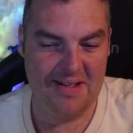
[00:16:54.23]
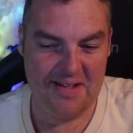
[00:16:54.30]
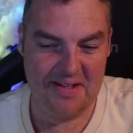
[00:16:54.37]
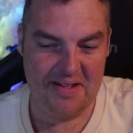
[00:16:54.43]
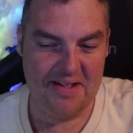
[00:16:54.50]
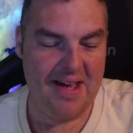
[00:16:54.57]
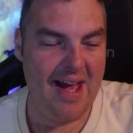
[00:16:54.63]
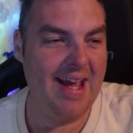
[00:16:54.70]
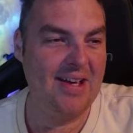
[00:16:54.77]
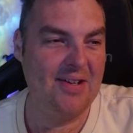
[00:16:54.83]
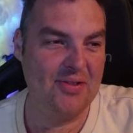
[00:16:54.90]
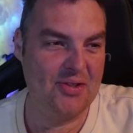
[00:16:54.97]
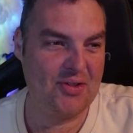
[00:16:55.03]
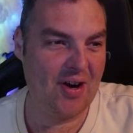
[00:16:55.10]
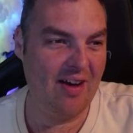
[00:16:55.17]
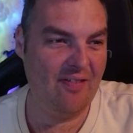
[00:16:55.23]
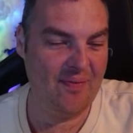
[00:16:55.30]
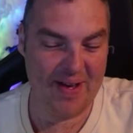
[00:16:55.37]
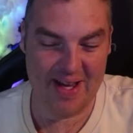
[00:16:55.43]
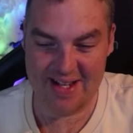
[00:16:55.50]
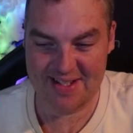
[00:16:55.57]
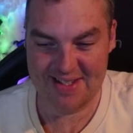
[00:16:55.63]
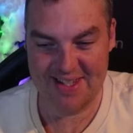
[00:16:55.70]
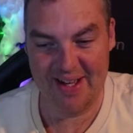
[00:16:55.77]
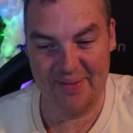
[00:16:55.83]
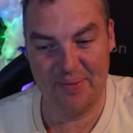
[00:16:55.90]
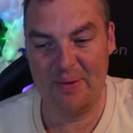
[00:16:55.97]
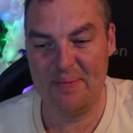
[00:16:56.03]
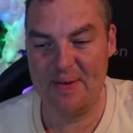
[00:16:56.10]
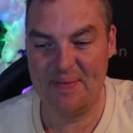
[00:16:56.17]
Eagles draft picks. That
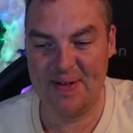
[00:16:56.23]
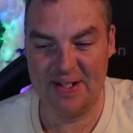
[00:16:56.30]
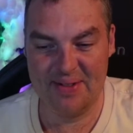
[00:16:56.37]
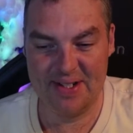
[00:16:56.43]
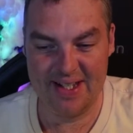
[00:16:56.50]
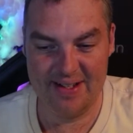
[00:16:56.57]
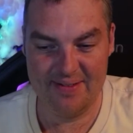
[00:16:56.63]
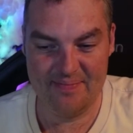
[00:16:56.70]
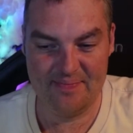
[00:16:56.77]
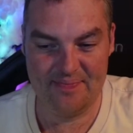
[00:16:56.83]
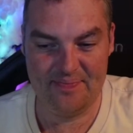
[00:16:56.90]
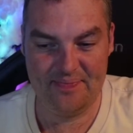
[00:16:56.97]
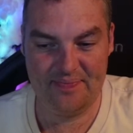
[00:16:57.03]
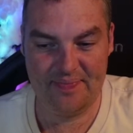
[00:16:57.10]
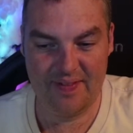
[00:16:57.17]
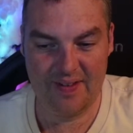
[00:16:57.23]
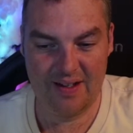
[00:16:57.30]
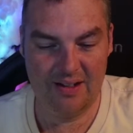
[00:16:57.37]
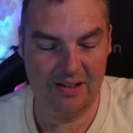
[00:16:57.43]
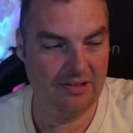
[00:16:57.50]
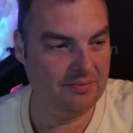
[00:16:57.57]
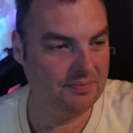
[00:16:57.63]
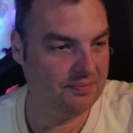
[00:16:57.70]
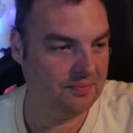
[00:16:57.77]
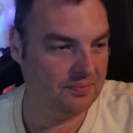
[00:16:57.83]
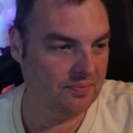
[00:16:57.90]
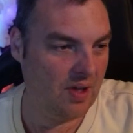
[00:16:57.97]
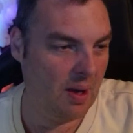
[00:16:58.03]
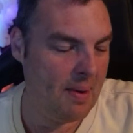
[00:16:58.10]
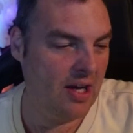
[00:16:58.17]
wouldn't be bad, would it?
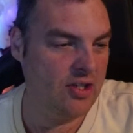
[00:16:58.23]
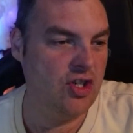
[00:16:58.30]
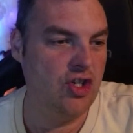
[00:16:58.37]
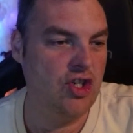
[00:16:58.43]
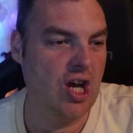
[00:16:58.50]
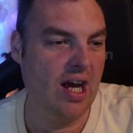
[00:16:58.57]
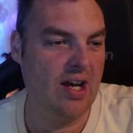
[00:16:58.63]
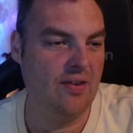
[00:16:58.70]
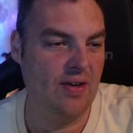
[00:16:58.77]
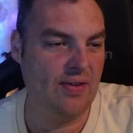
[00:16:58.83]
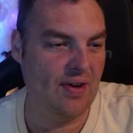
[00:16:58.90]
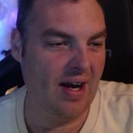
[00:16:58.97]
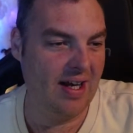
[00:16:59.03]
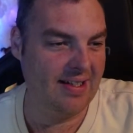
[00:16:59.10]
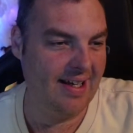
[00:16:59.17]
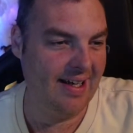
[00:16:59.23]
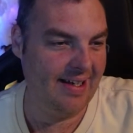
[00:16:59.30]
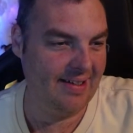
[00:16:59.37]
Imagine Jagger and Rankine.